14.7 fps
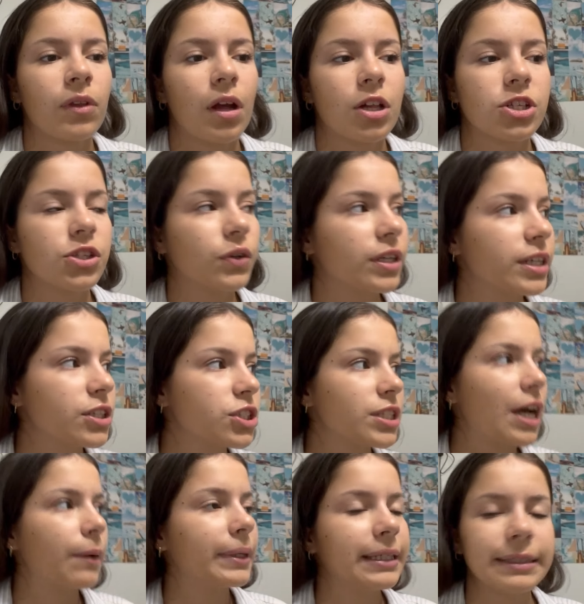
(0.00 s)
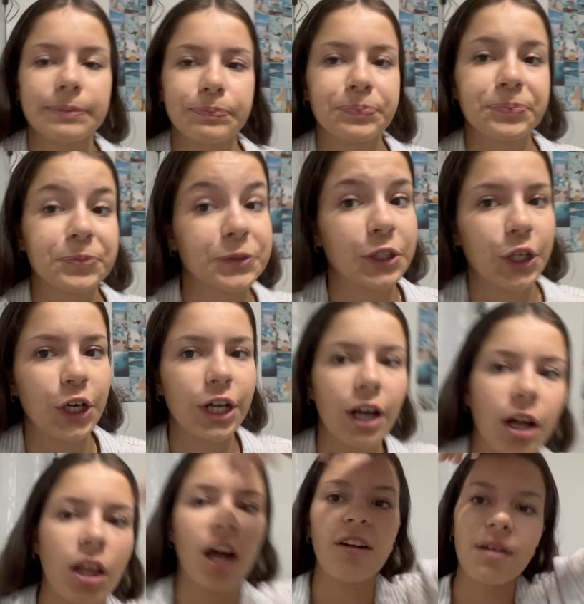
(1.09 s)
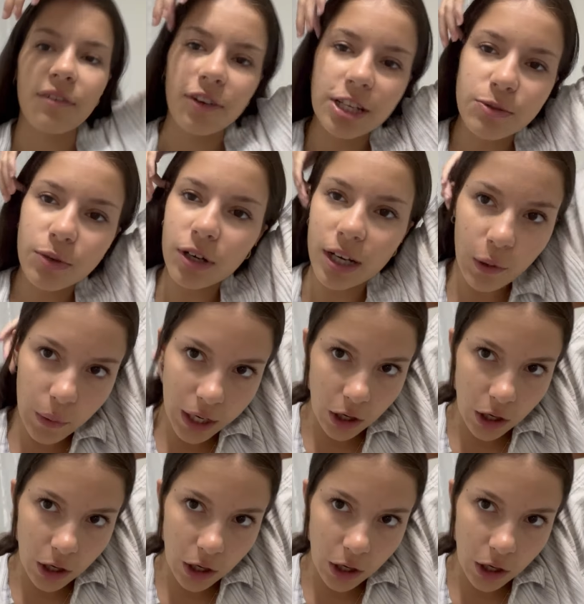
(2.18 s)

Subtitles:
so it shall be good. A lot of my friends were going